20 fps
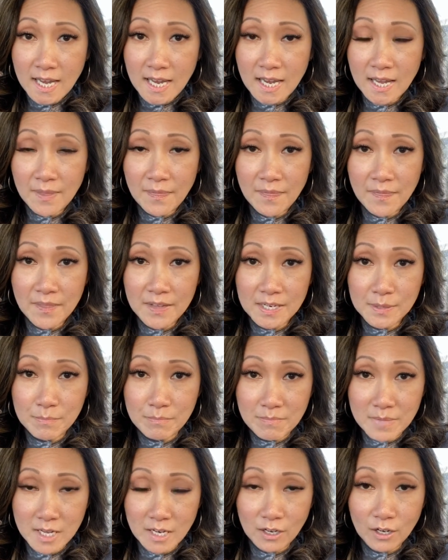in the
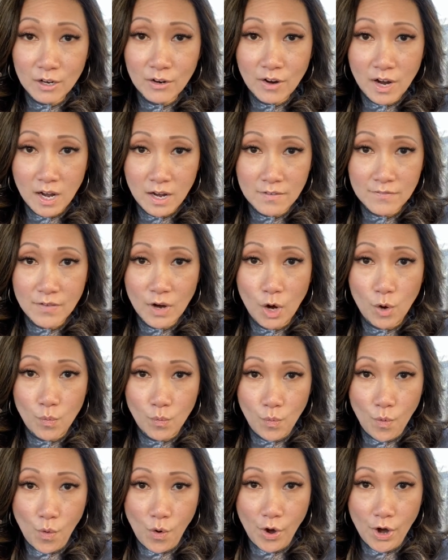middle of a
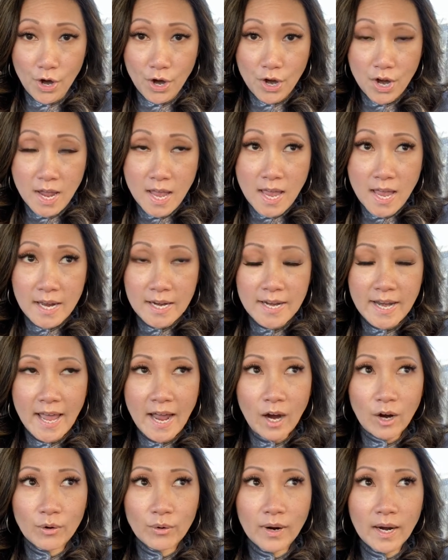war.
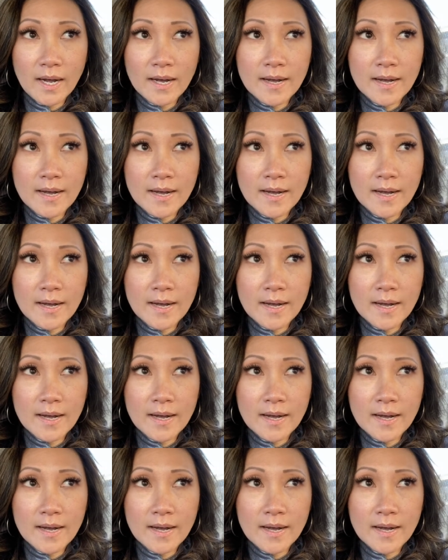Now,